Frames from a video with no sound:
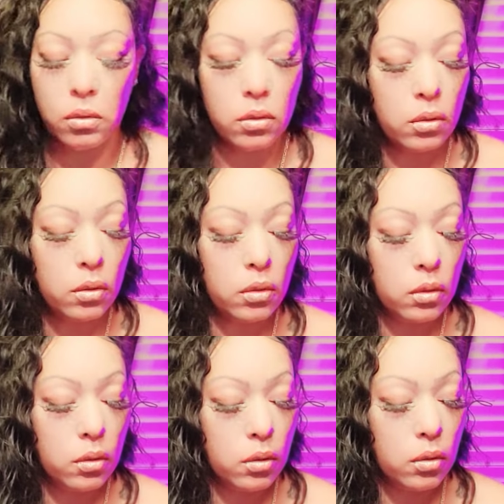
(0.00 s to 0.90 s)

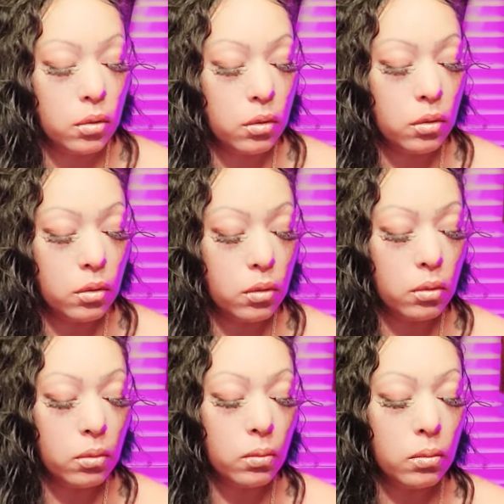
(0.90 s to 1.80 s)

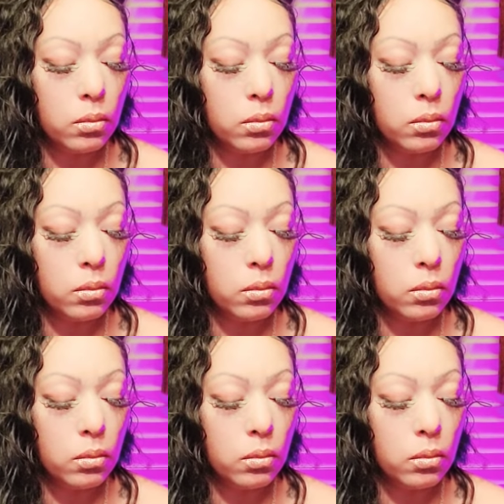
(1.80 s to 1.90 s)
(silence)